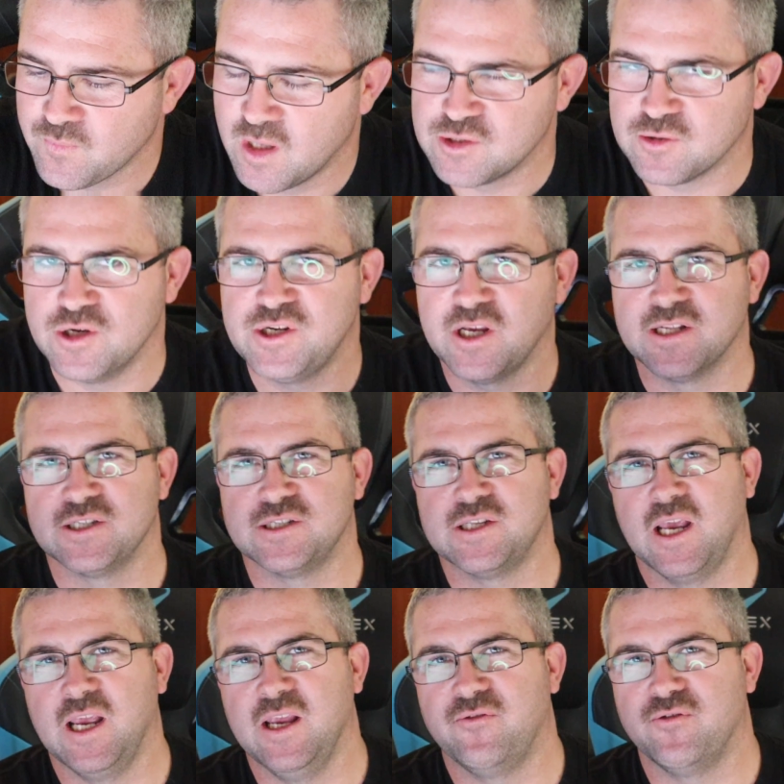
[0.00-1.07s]
So as you can
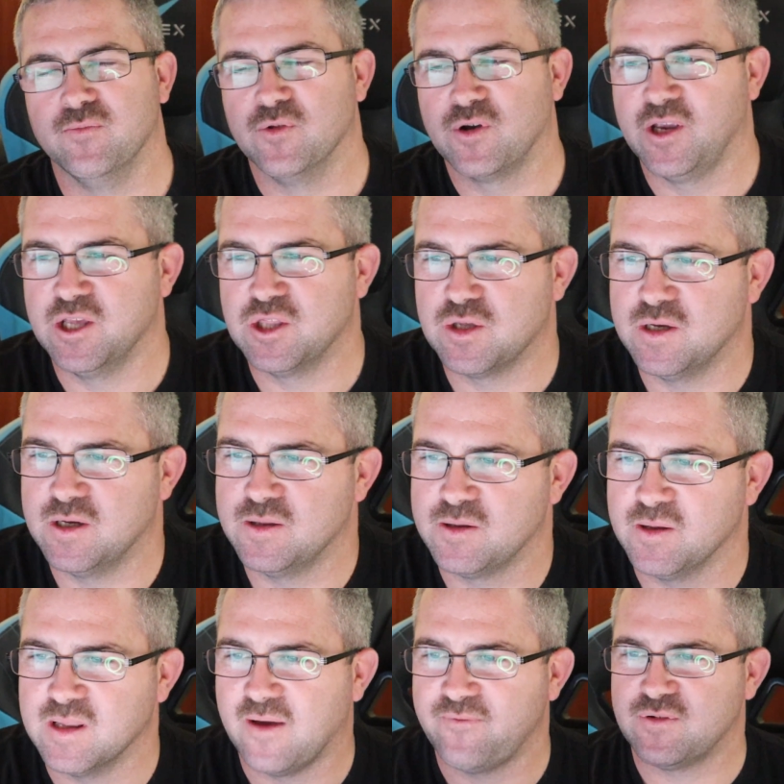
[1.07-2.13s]
see from looking at
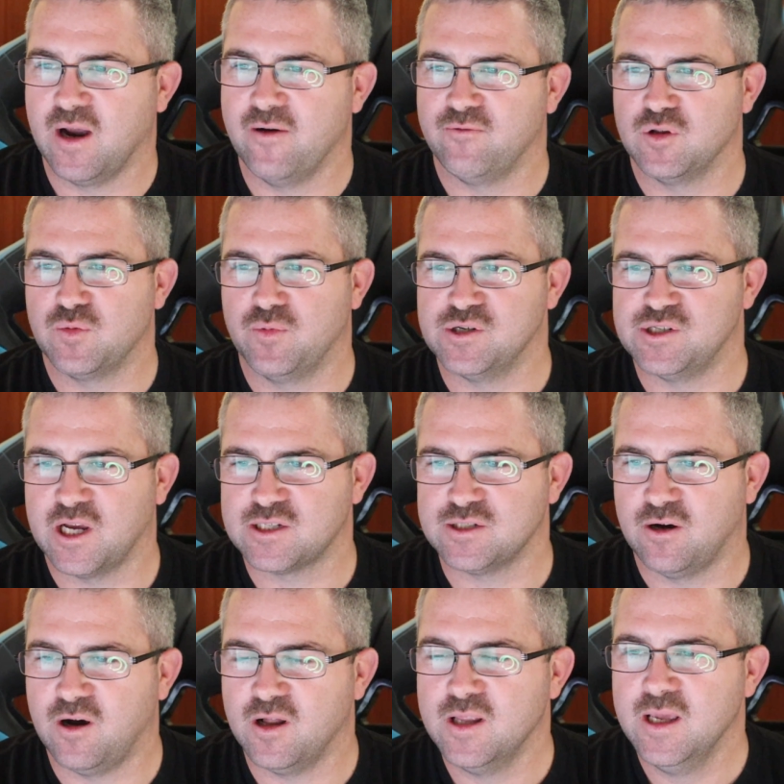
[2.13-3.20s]
the leftover of the
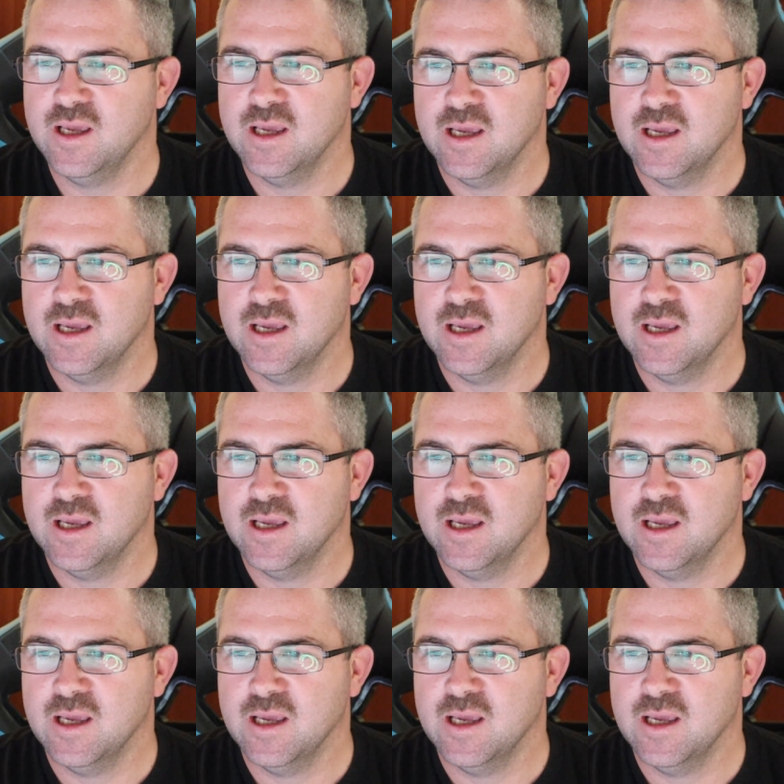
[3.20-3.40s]
projectile,